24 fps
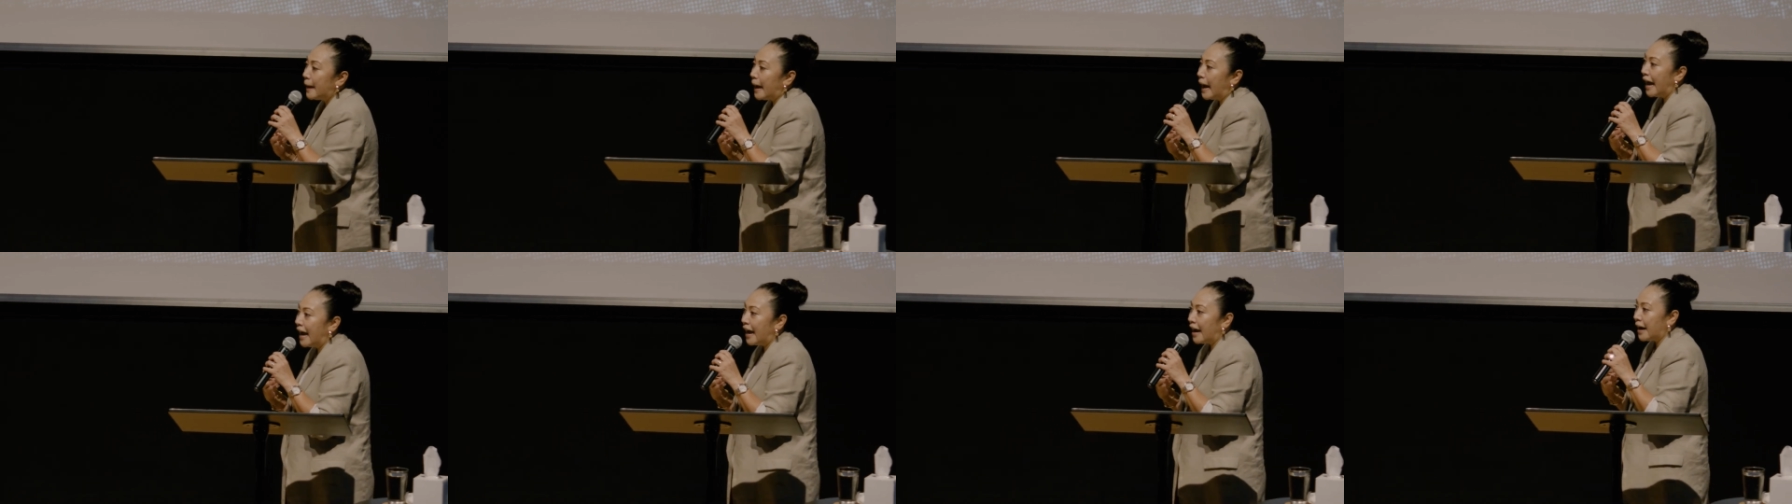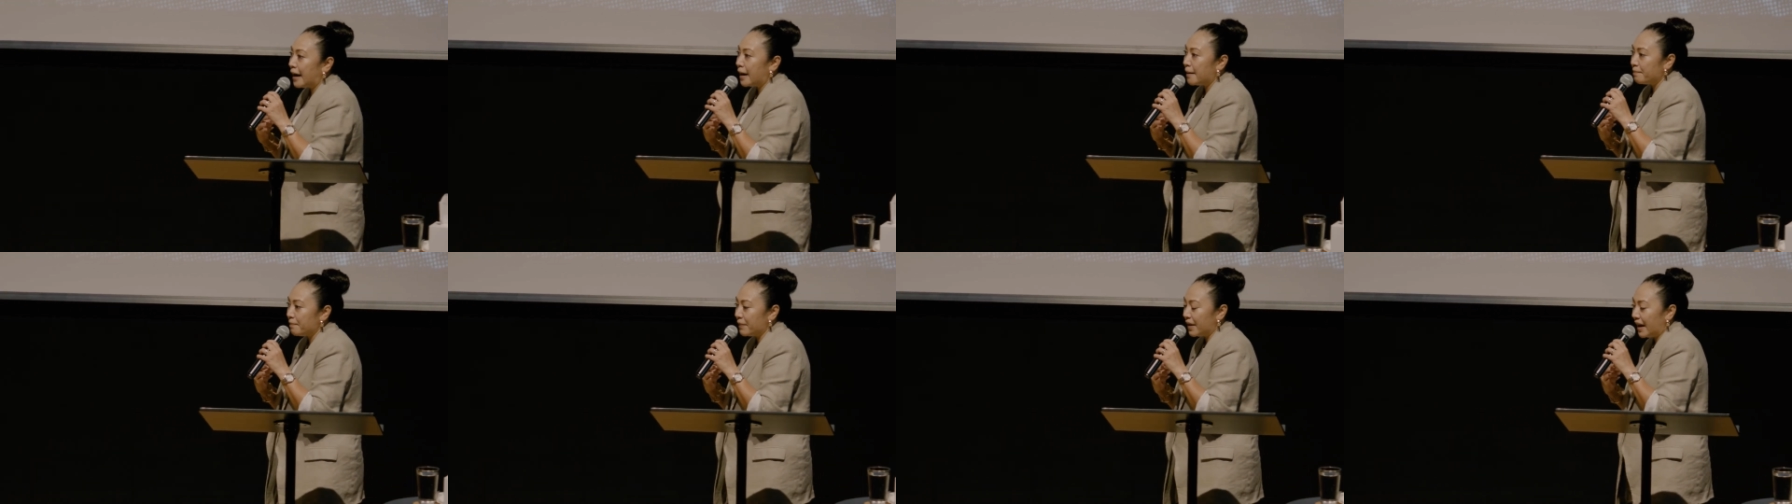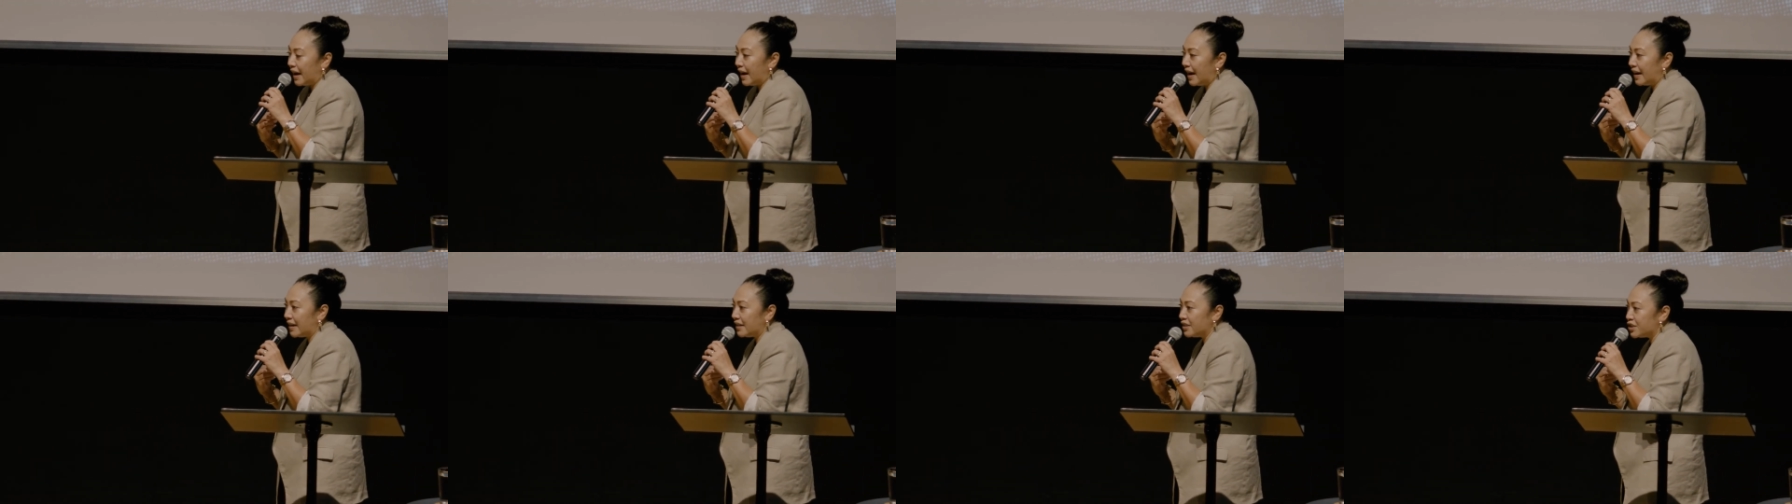
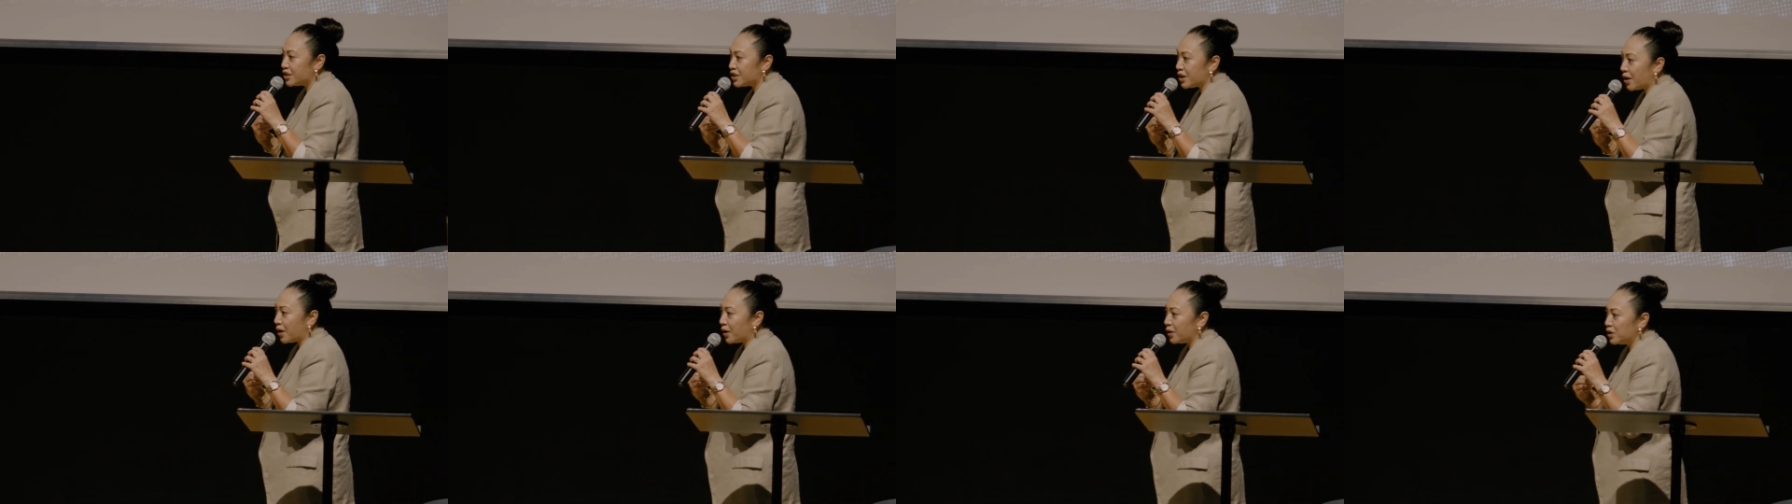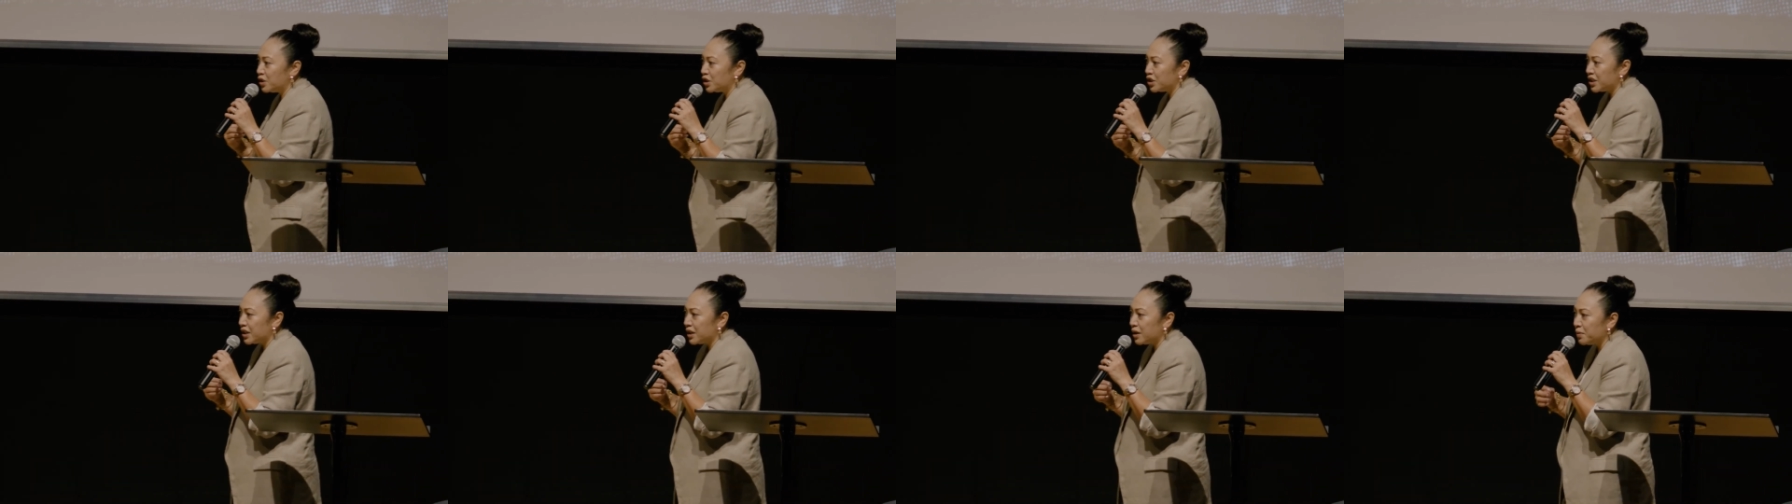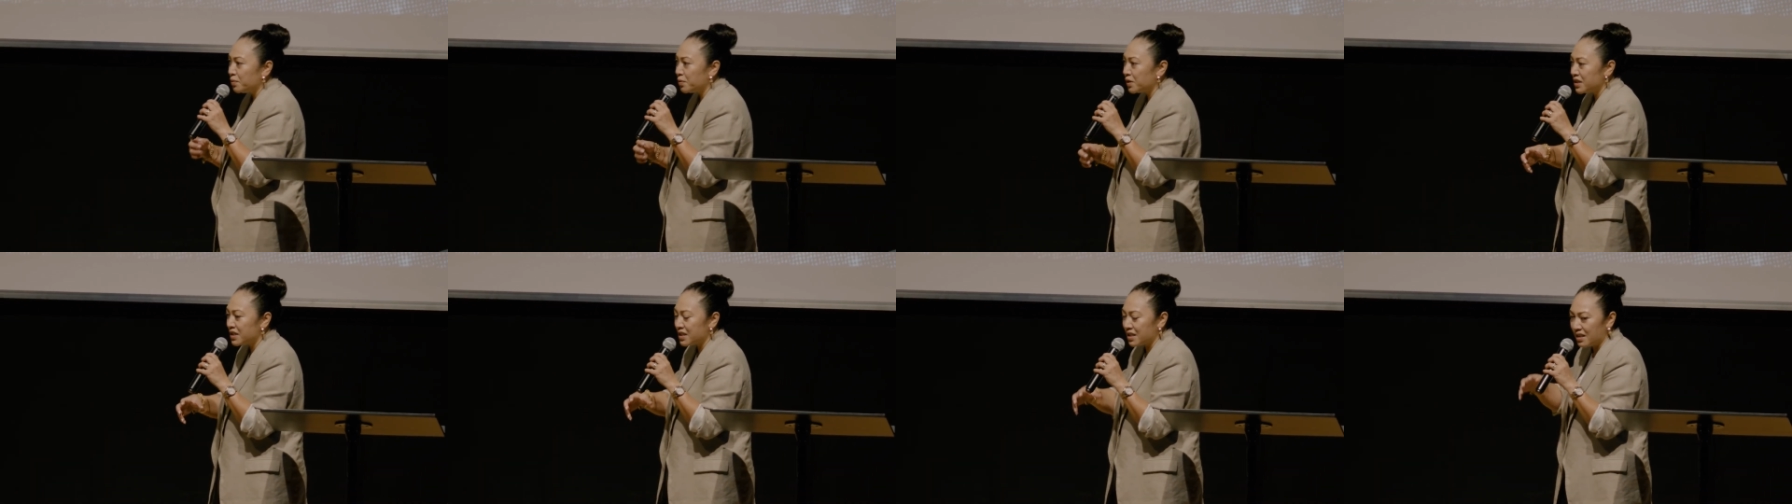and so she
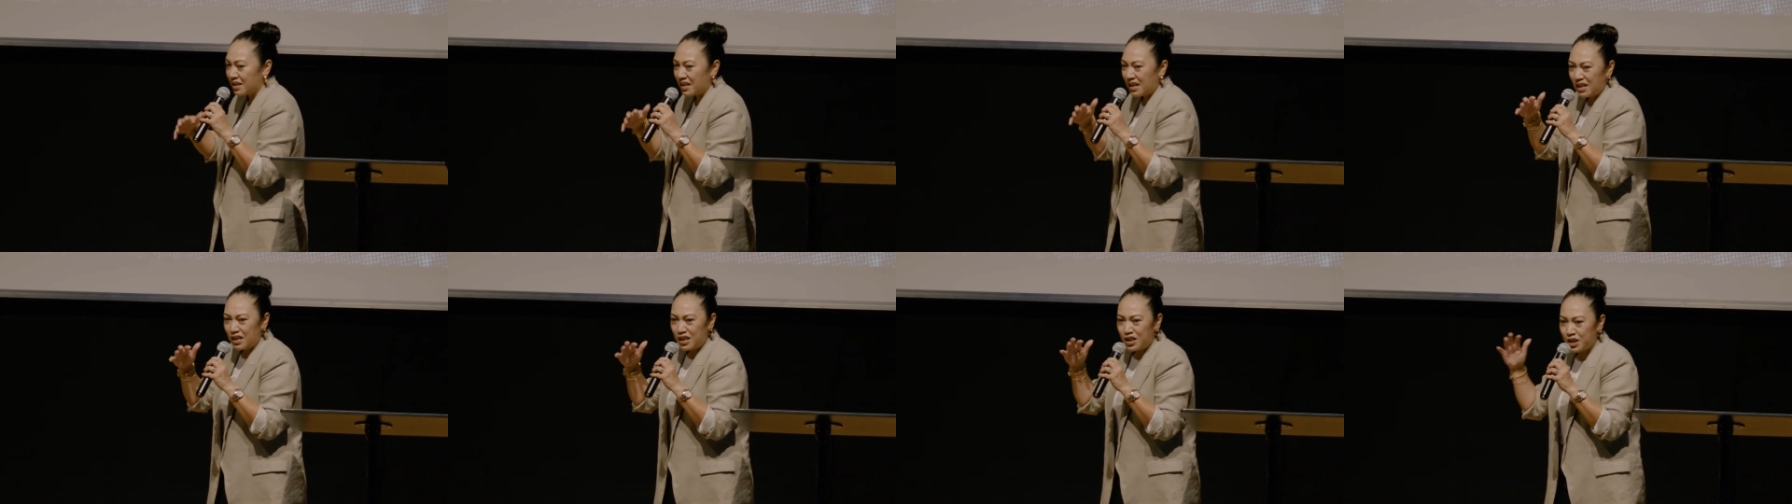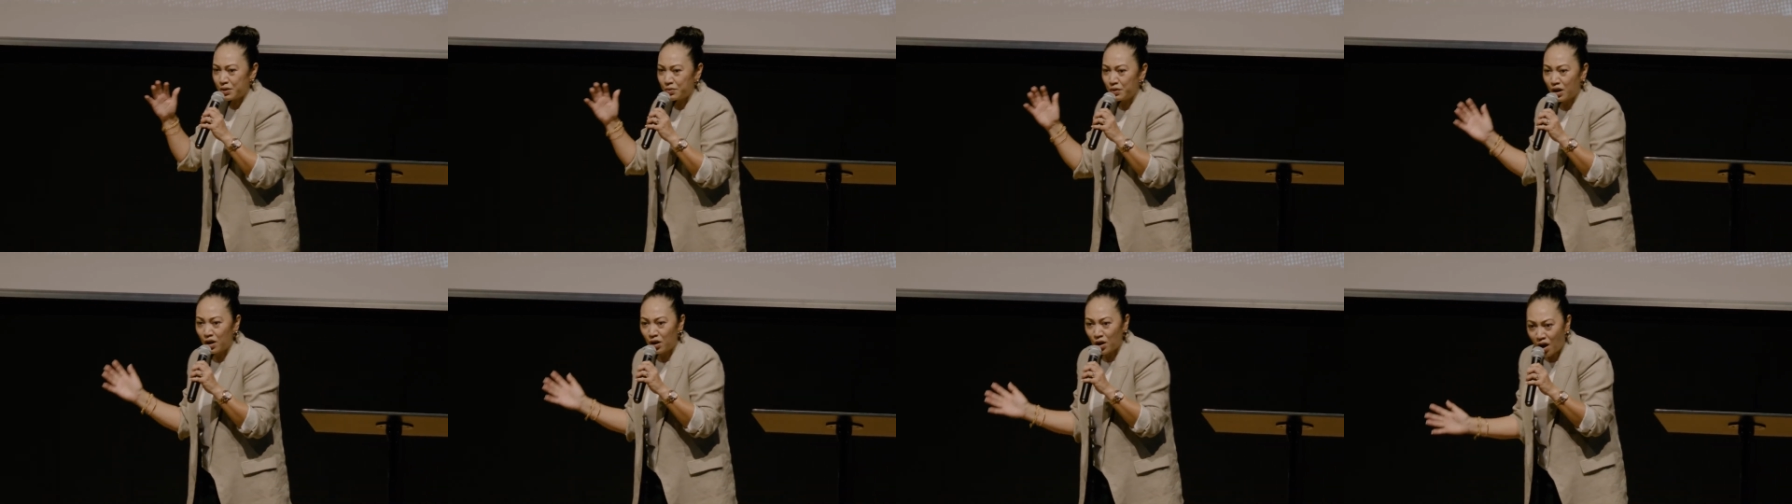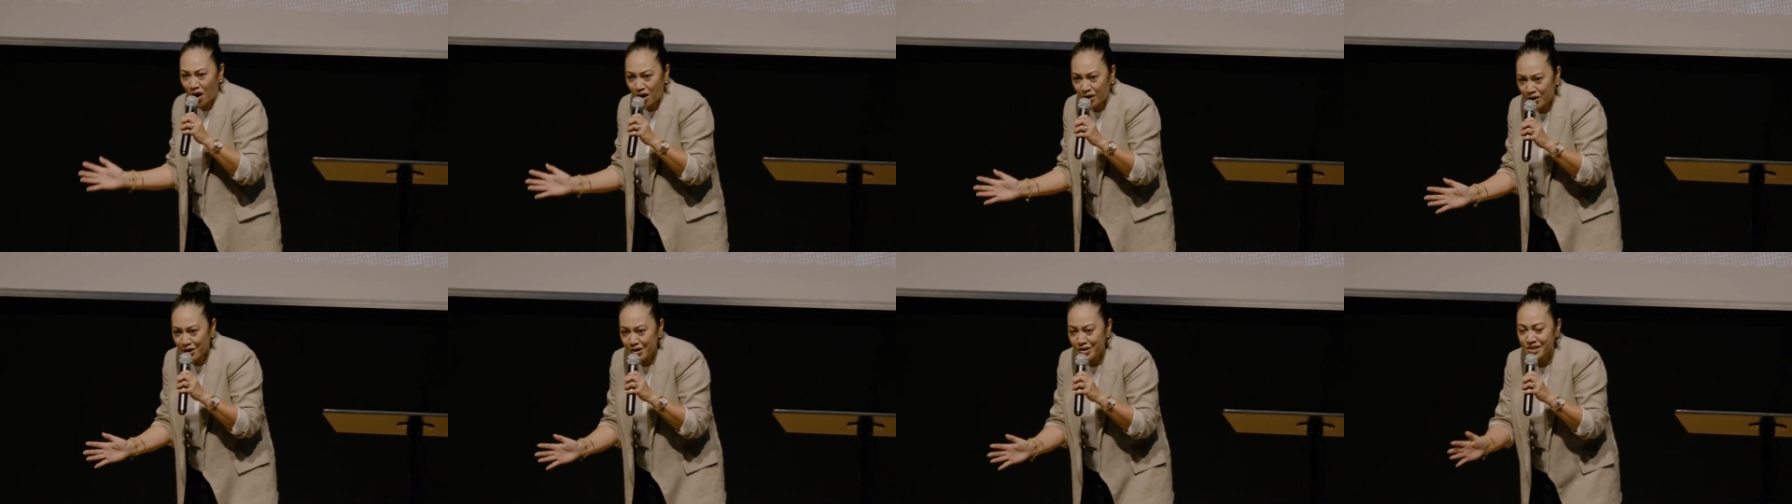would
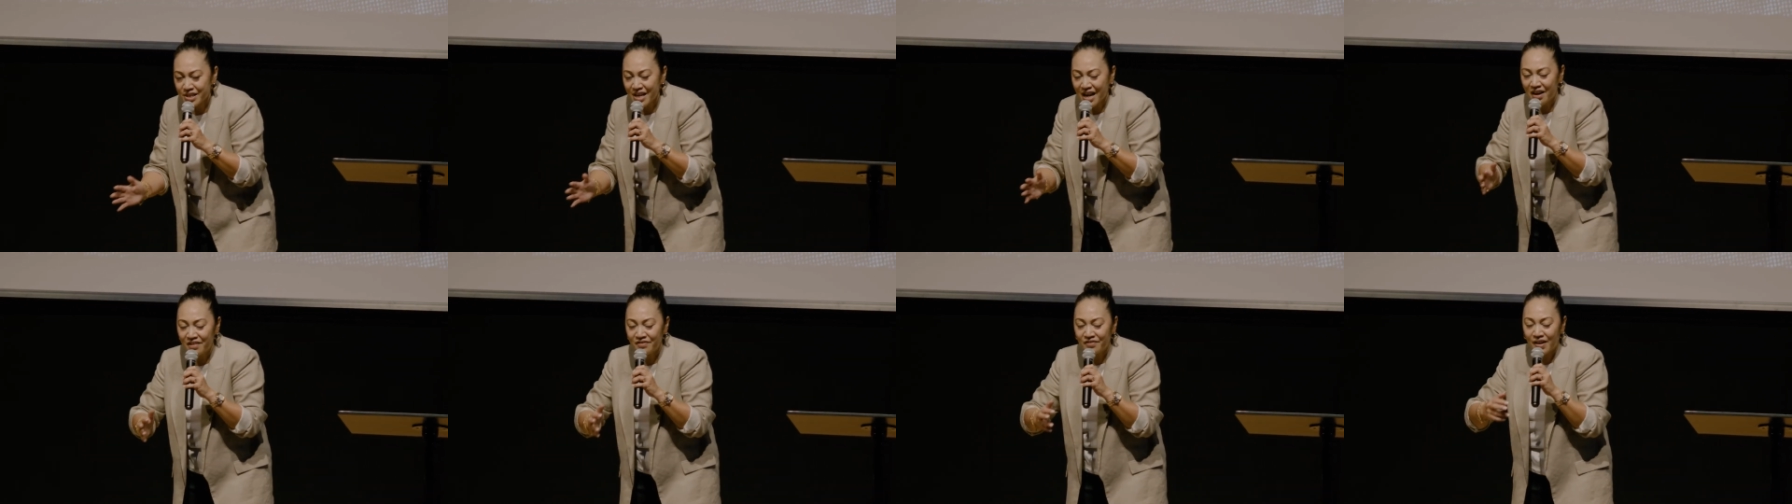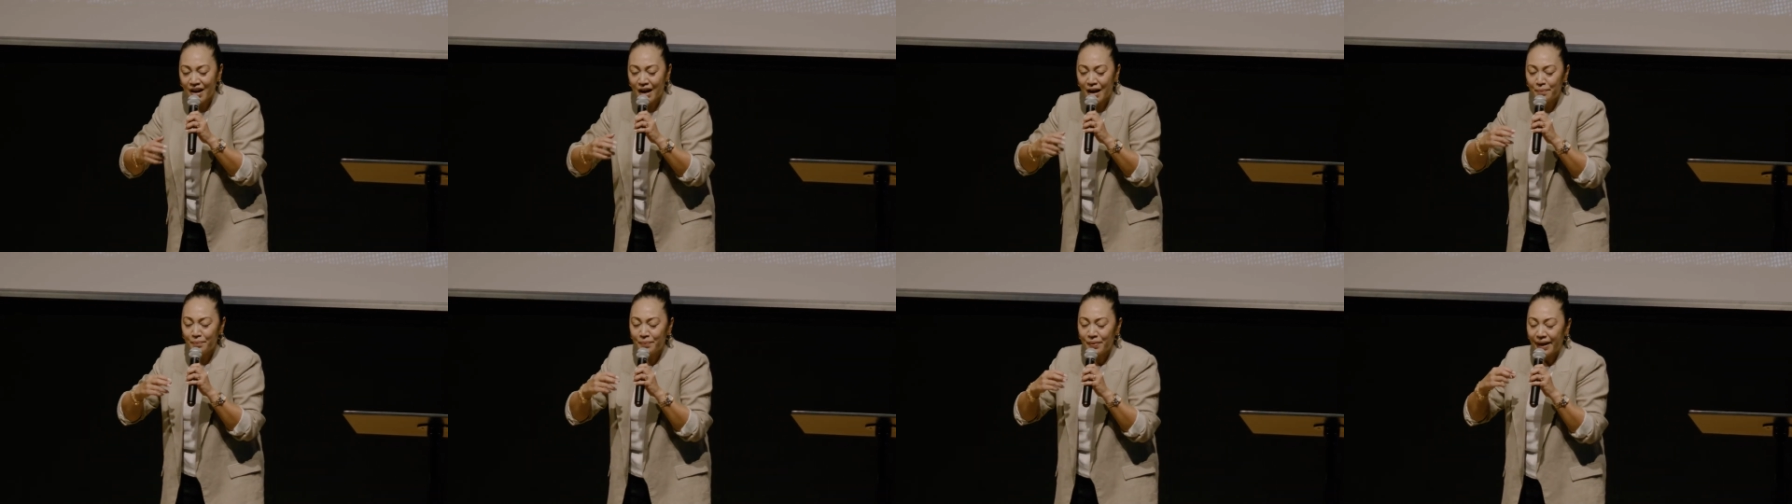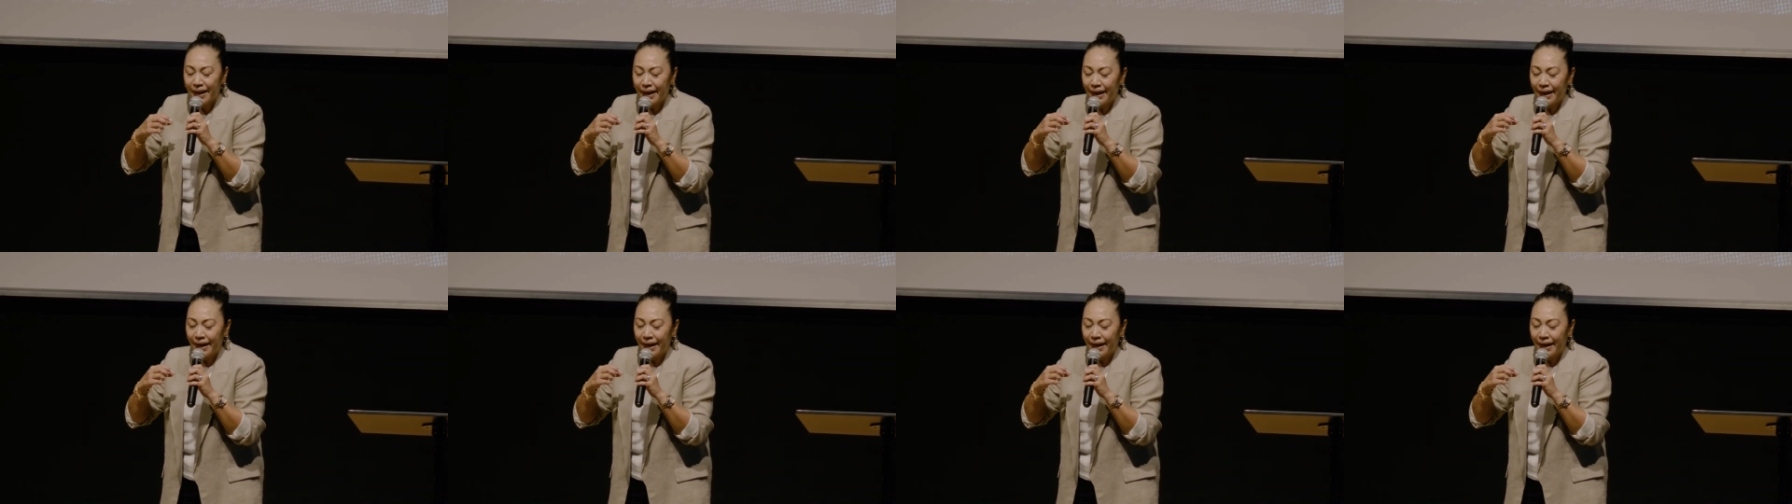lock herself up,